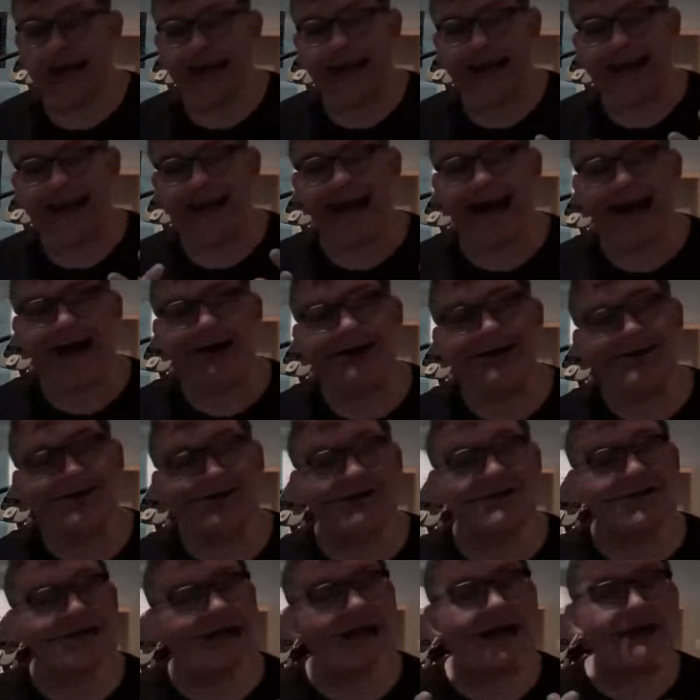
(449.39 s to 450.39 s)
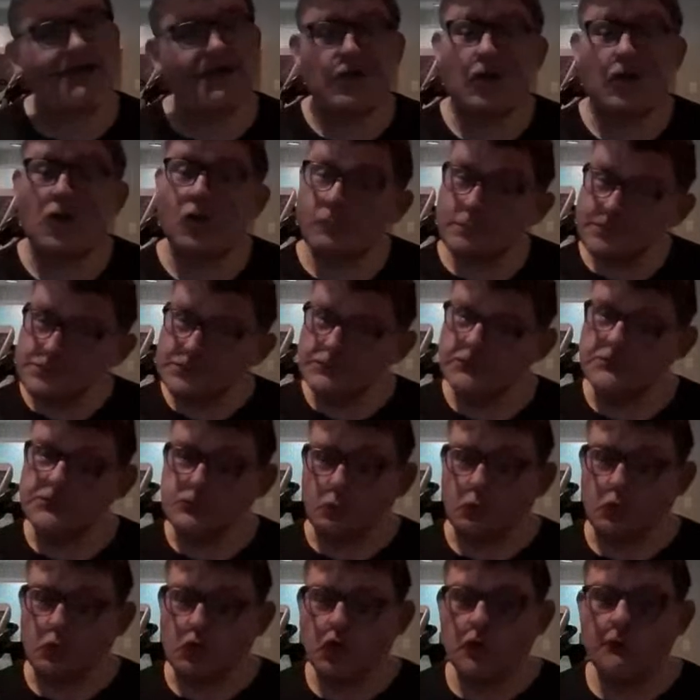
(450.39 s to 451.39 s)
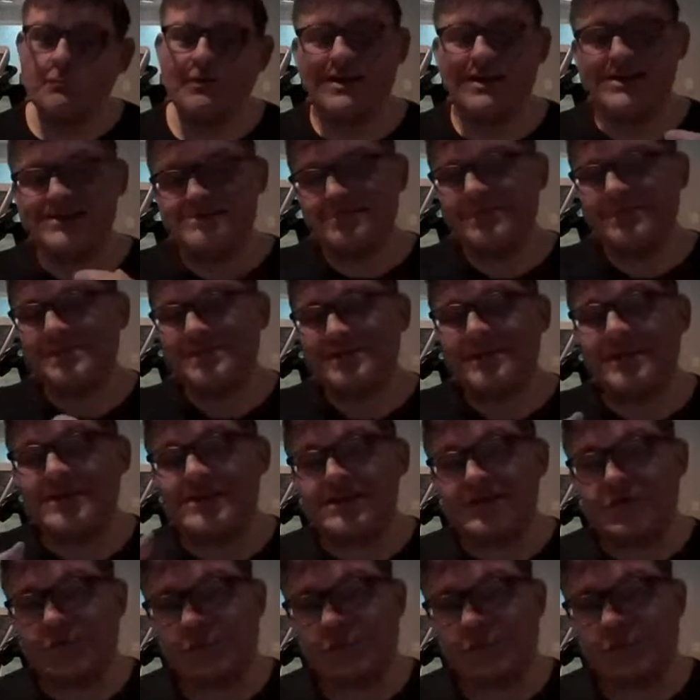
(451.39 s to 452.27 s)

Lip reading: not just kind of in the open source world, but it's built these